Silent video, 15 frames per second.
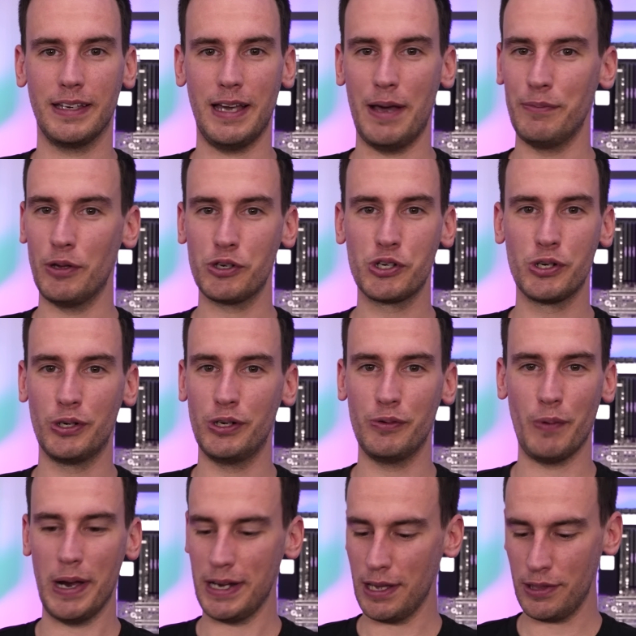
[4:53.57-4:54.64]
I'm not sure
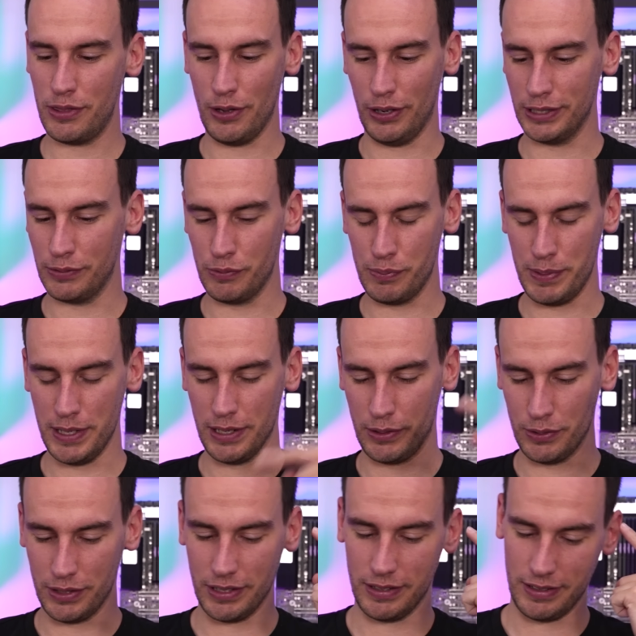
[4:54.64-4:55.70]
why they thought it would be a
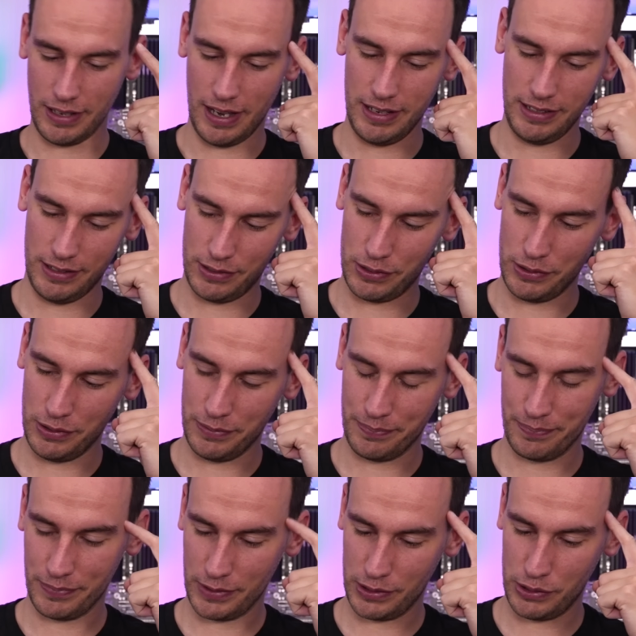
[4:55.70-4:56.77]
good idea to
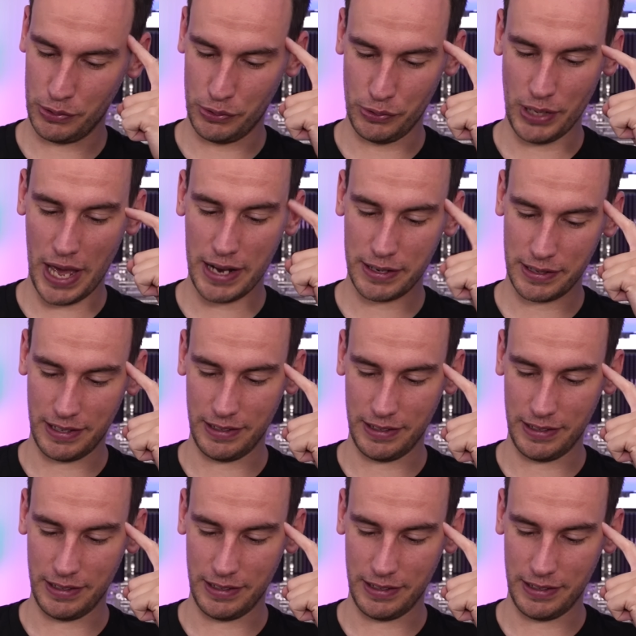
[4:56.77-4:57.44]
do that,